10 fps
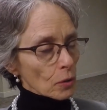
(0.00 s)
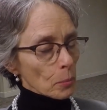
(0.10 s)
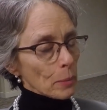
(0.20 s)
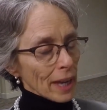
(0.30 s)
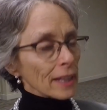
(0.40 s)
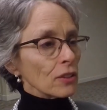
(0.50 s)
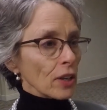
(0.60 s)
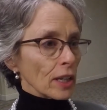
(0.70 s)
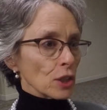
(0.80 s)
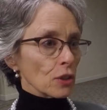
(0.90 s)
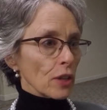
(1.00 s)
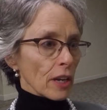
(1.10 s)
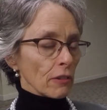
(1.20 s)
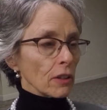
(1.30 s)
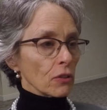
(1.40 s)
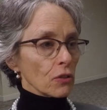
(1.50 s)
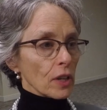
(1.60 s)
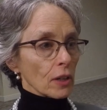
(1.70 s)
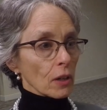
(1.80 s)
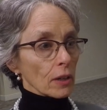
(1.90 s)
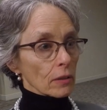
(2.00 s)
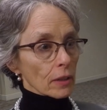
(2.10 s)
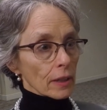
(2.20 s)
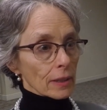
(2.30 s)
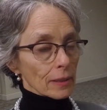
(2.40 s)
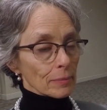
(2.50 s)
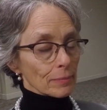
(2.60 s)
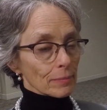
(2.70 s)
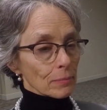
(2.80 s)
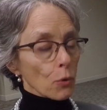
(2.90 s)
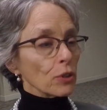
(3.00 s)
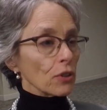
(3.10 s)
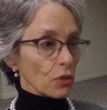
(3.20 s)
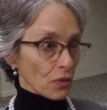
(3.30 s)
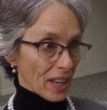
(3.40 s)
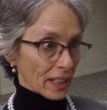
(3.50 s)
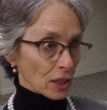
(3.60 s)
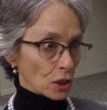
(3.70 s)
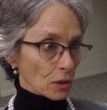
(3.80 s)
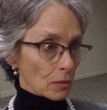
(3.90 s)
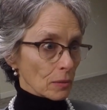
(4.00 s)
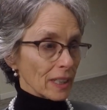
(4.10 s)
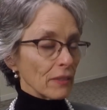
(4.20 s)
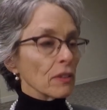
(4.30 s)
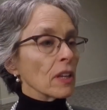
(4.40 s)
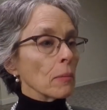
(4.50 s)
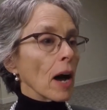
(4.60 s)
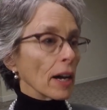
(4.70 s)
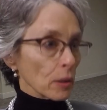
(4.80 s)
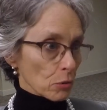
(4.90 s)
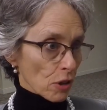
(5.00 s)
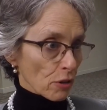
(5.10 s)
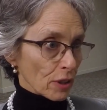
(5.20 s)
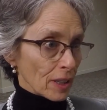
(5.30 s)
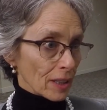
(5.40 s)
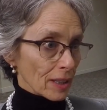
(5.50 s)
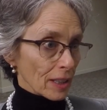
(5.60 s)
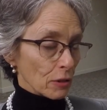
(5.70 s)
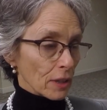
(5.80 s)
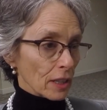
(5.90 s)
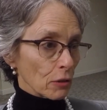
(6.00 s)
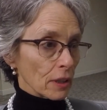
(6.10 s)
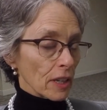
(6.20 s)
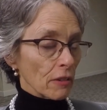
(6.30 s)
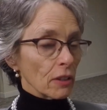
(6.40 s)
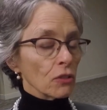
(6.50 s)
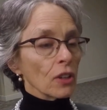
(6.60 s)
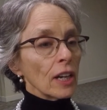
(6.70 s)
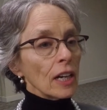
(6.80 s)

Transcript: paying attention to areas that are more disadvantaged, giving them higher priority in creating green areas